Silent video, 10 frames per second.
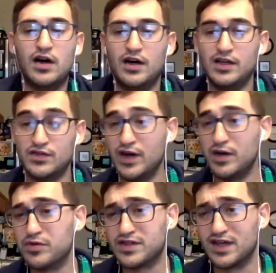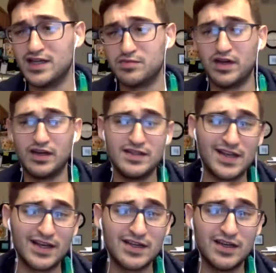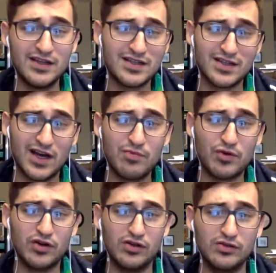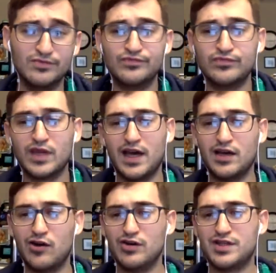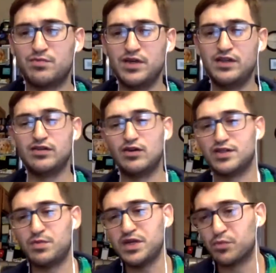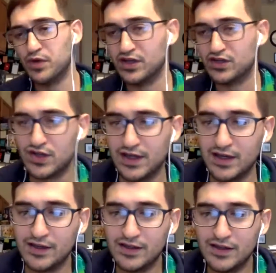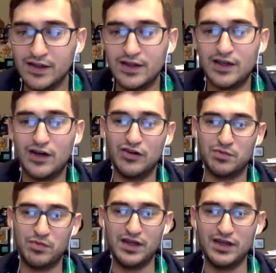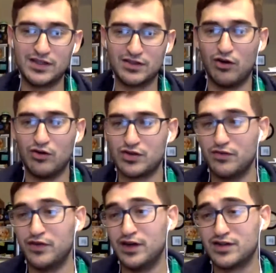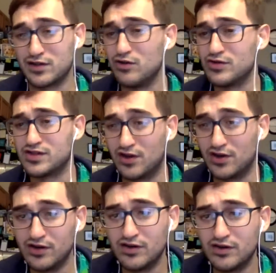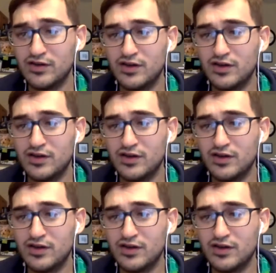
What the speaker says: He's very precise, man. He's a sniper, dude. And OSP, dude, OSP is pretty chinny. OSP is also a very slow starter.